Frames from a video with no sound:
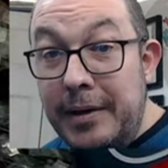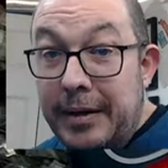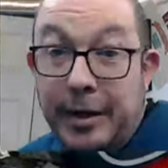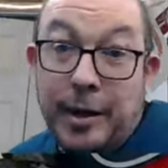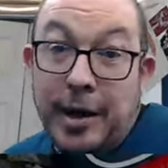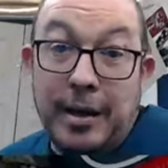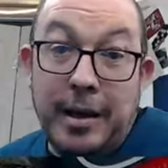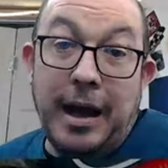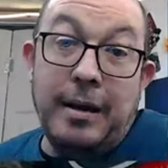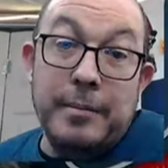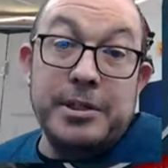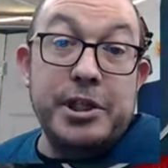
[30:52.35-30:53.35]
you know,
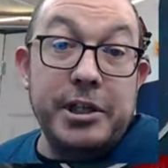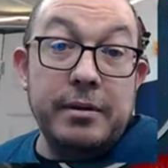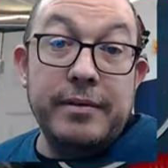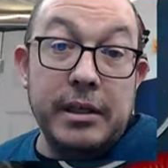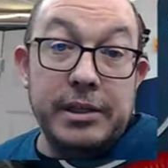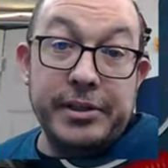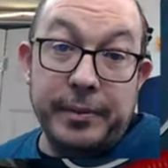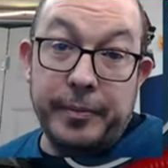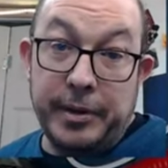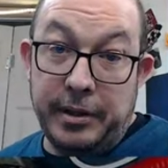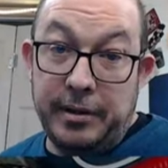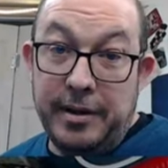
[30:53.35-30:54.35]
I'm achieving
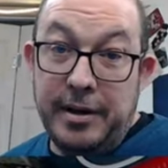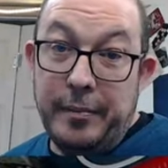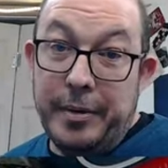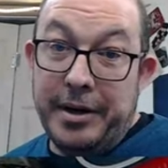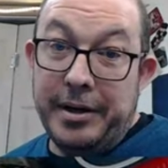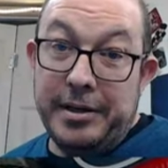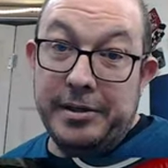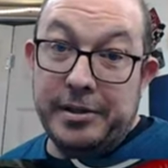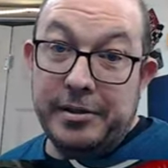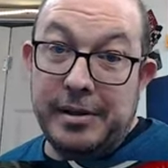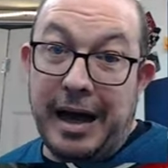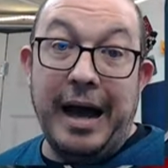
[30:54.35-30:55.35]
something, because
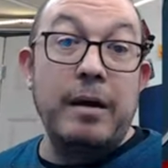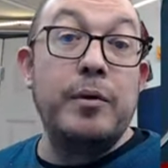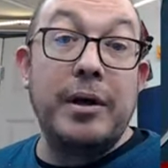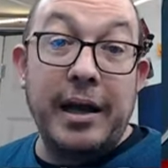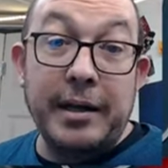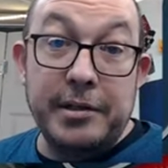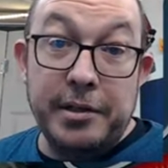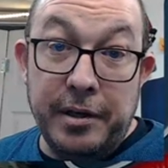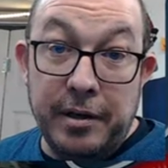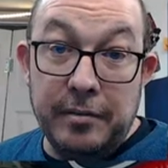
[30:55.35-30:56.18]
I would like to know.